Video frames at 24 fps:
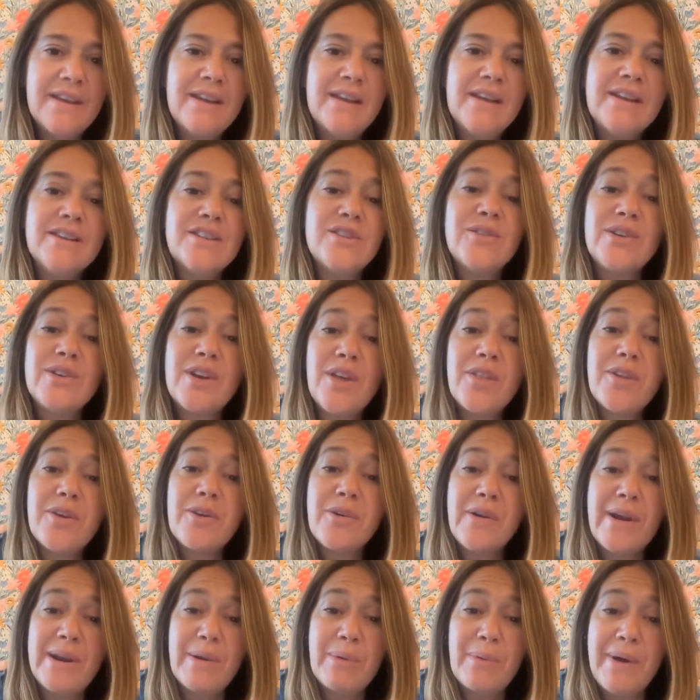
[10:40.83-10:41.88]
So another
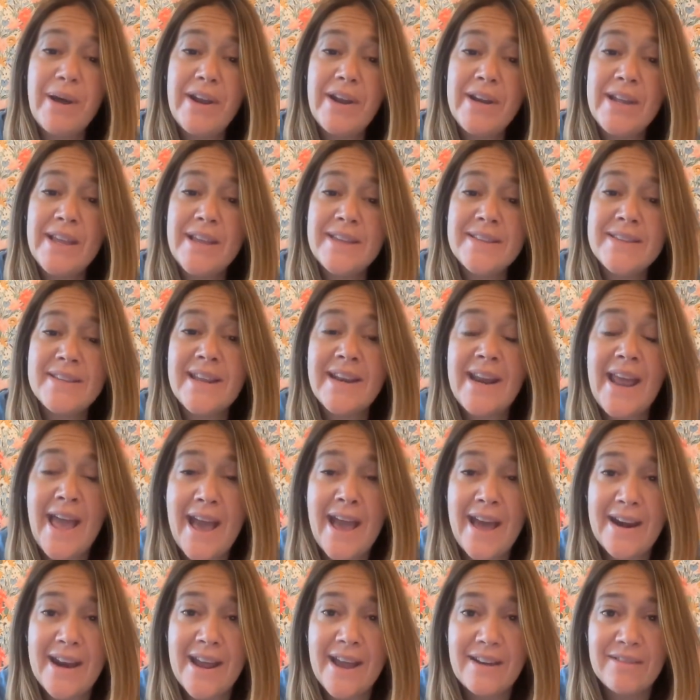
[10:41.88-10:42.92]
great one is an
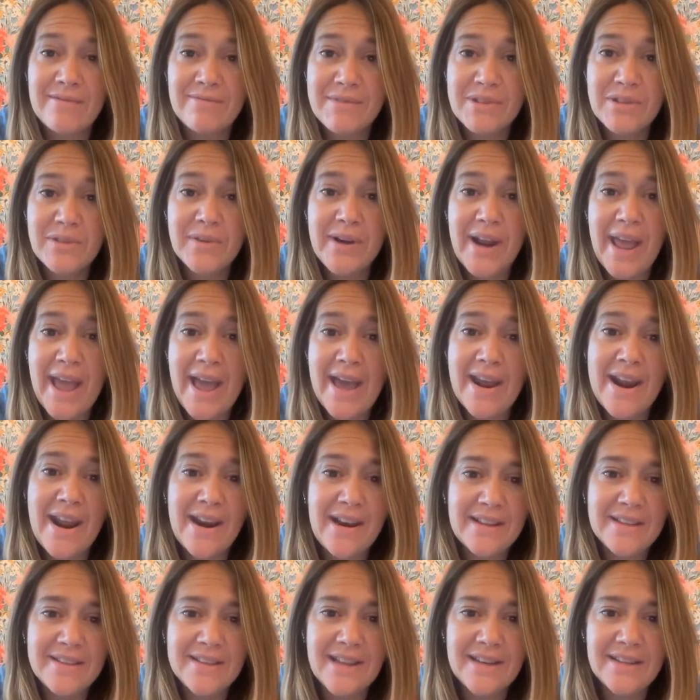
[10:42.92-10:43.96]
add-on. So an add-on
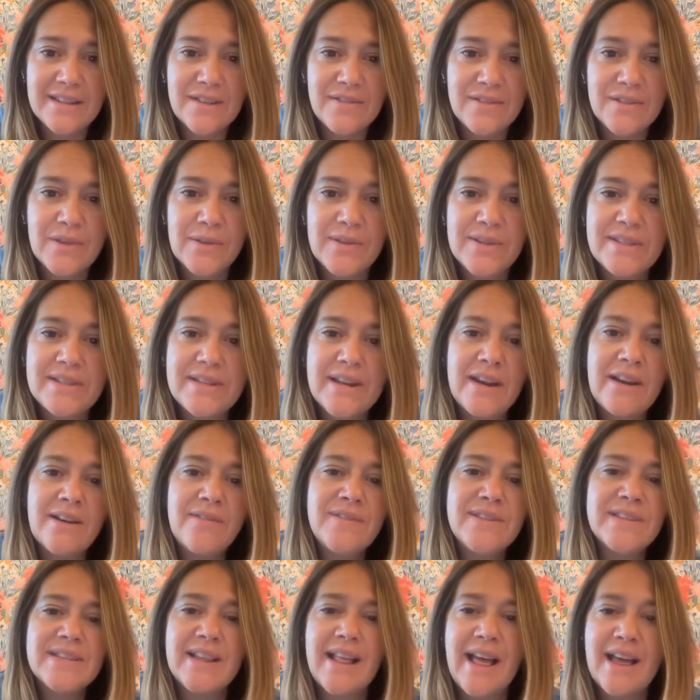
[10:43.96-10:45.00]
incentive. So instead of
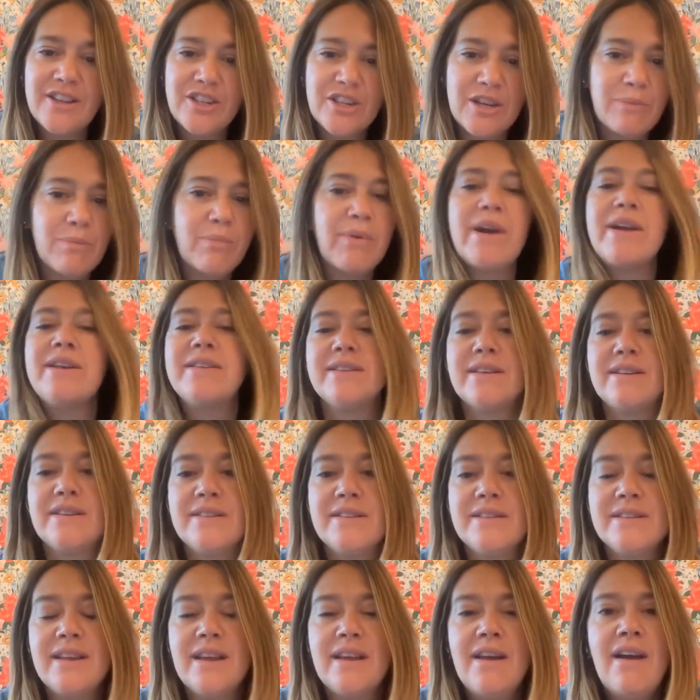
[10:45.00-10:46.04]
slashing
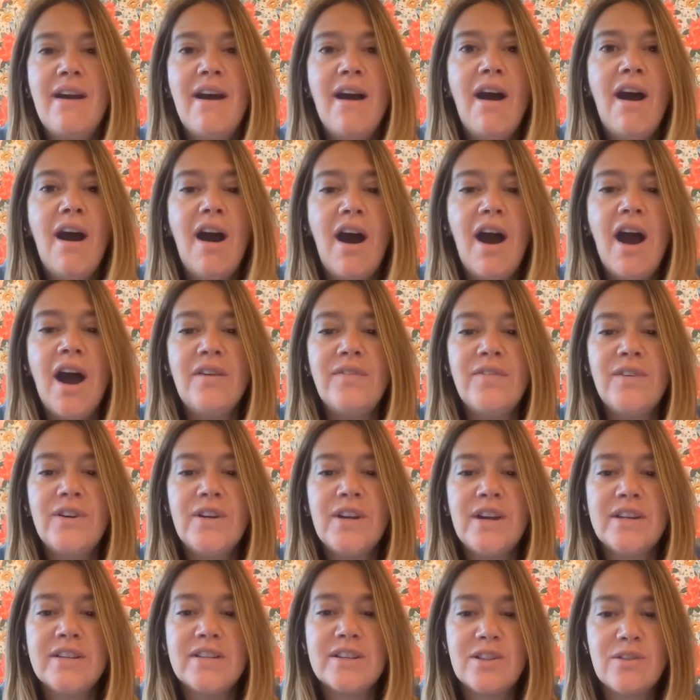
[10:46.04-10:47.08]
prices, offer
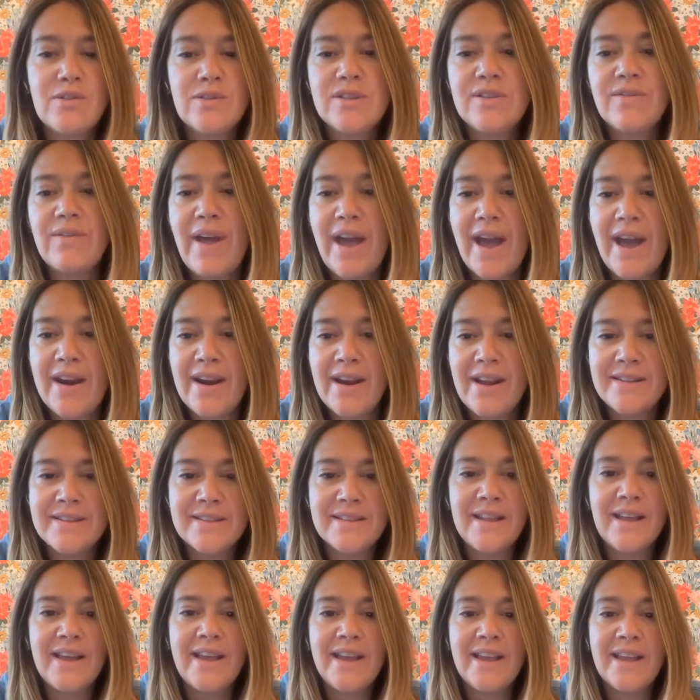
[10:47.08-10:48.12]
exclusive add-ons
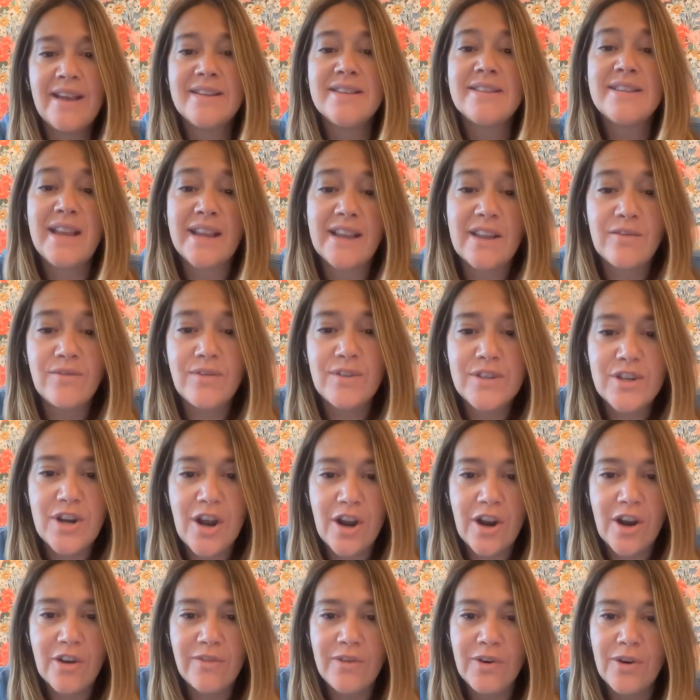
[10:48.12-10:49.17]
like a second
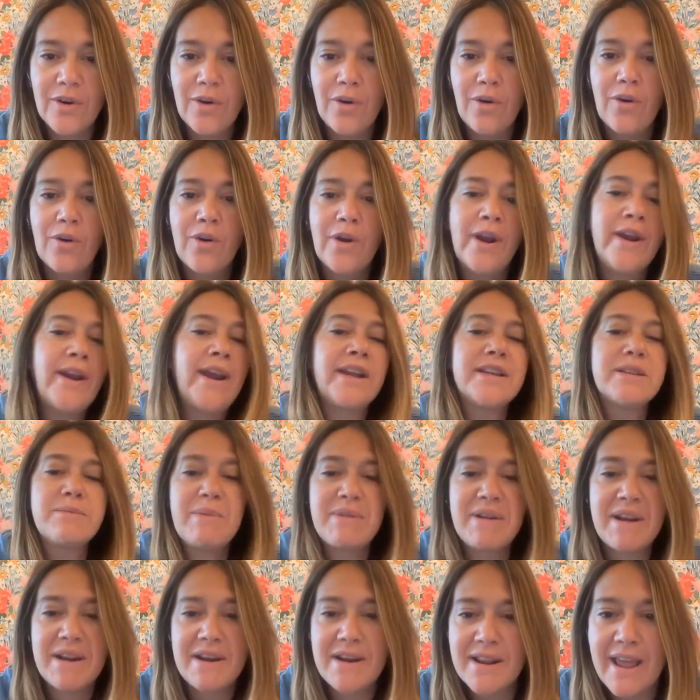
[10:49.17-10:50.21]
photographer or an
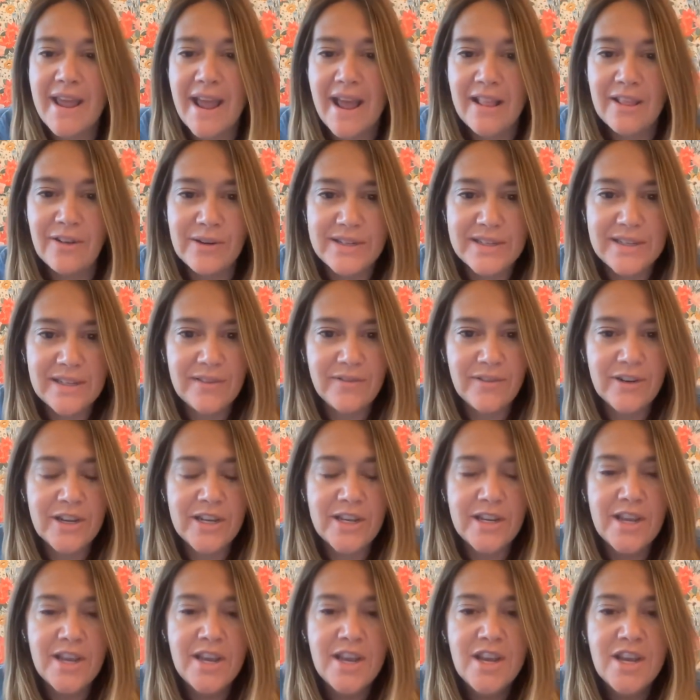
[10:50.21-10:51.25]
expedited gallery delivery.
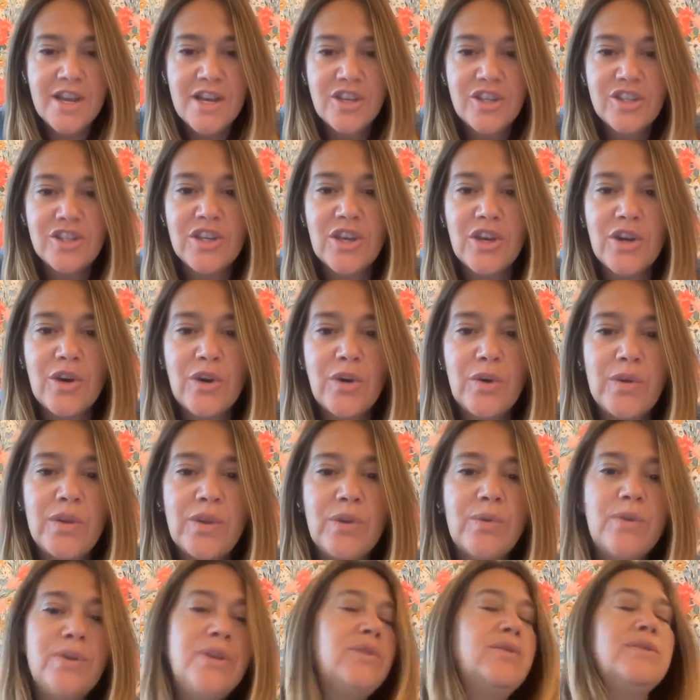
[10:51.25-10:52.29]
So you
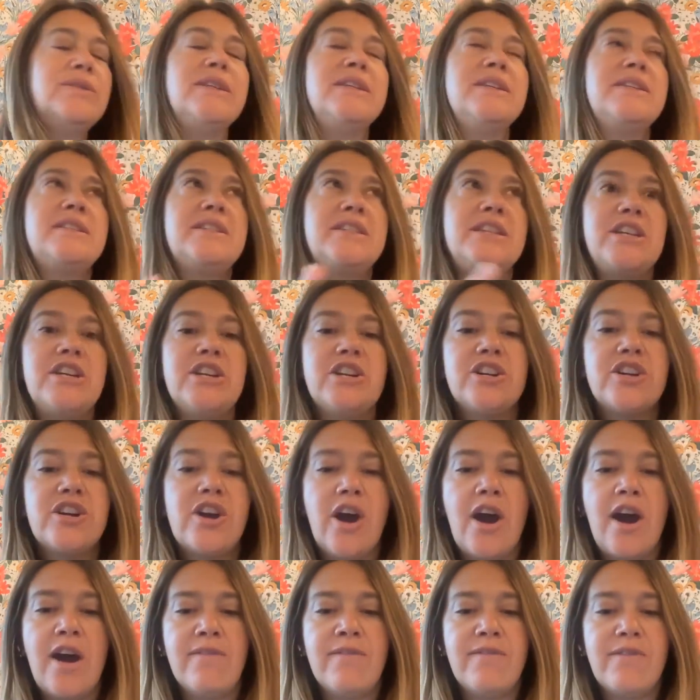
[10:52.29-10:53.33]
would use these tiered
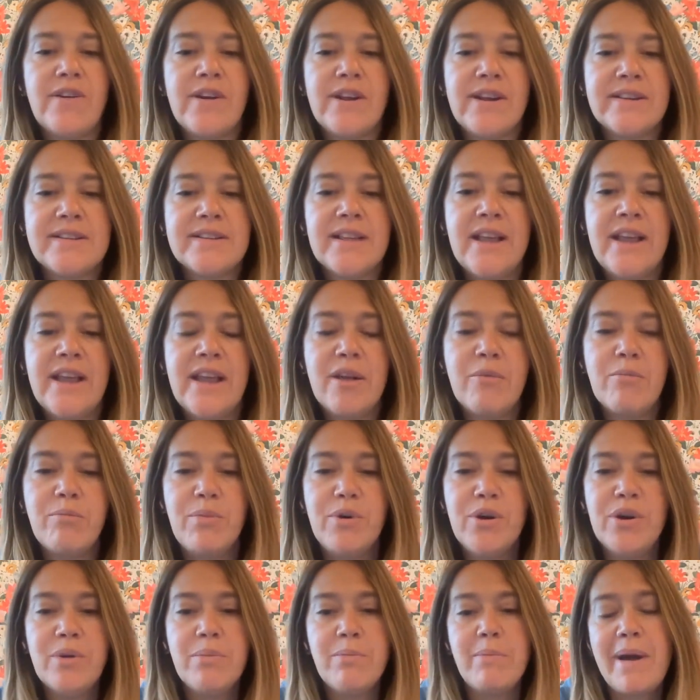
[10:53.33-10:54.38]
offerings like
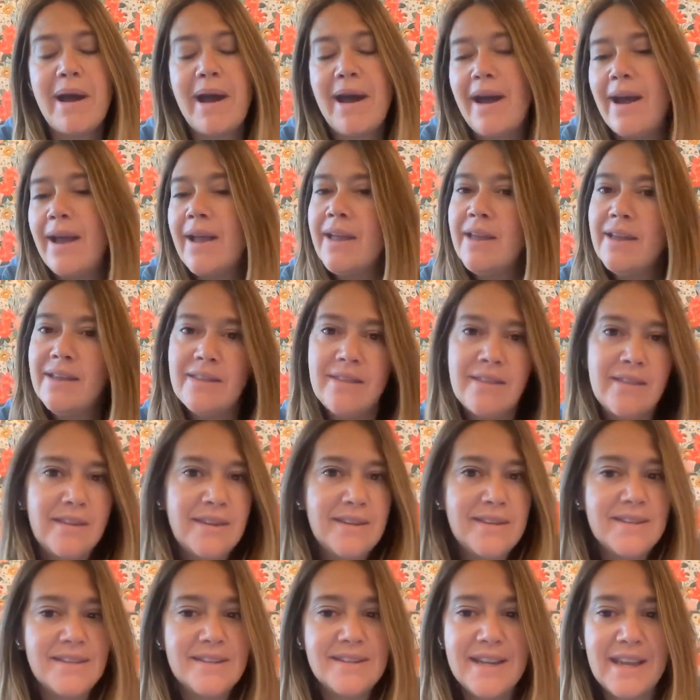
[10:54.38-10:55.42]
book by
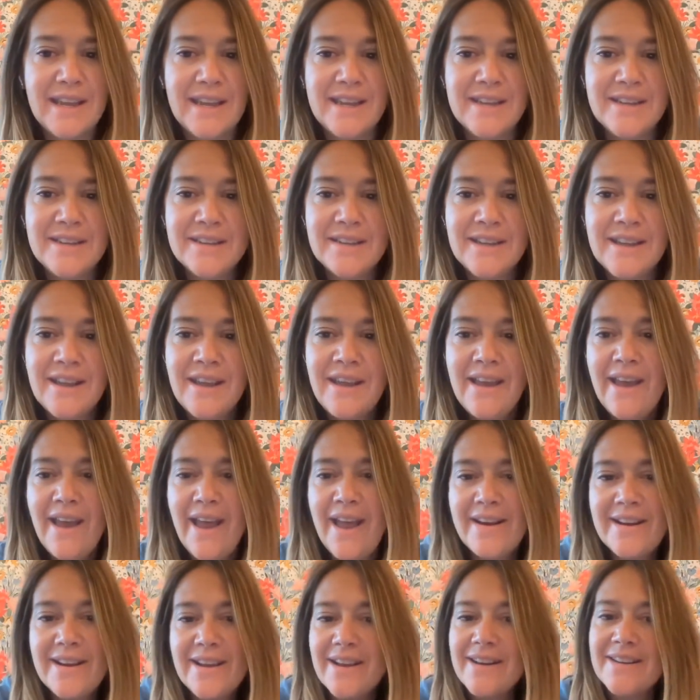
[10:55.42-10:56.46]
this date
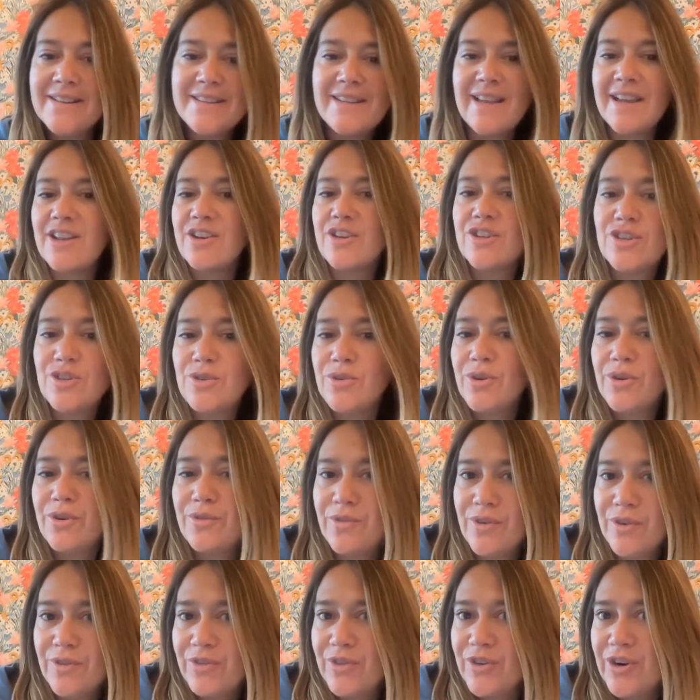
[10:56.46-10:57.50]
and get a second shooter
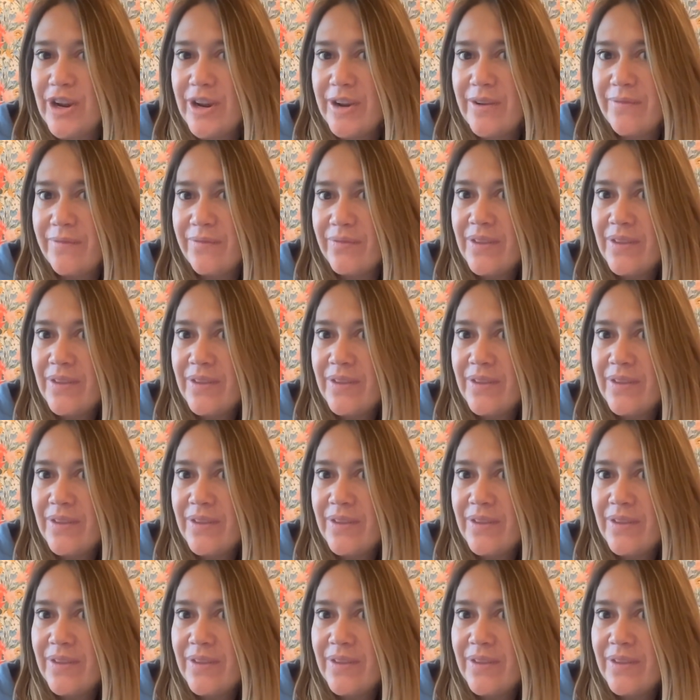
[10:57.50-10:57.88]
for free.